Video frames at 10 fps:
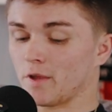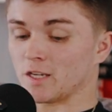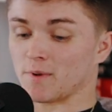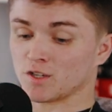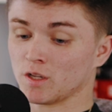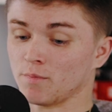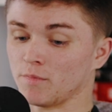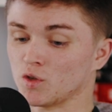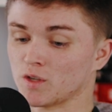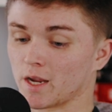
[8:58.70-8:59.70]
especially
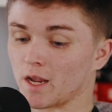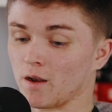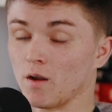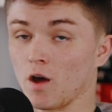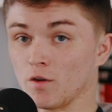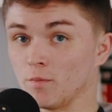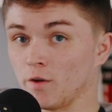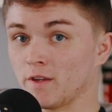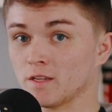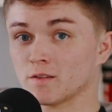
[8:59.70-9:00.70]
music and other
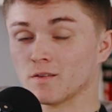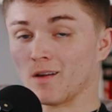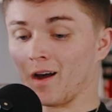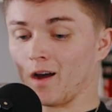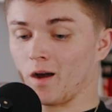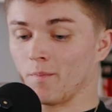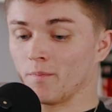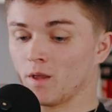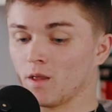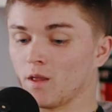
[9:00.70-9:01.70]
movies,
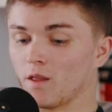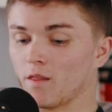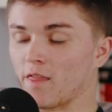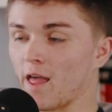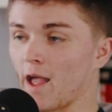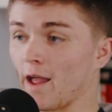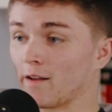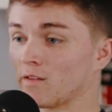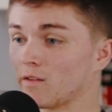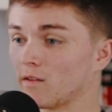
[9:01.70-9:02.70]

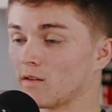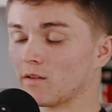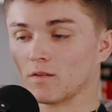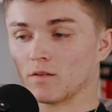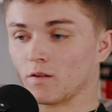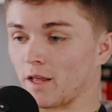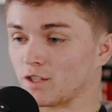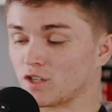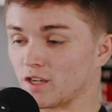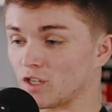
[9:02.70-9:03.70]
that
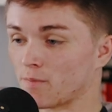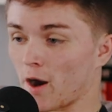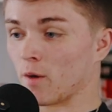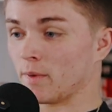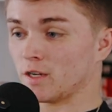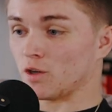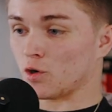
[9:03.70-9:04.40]
like just inspire me to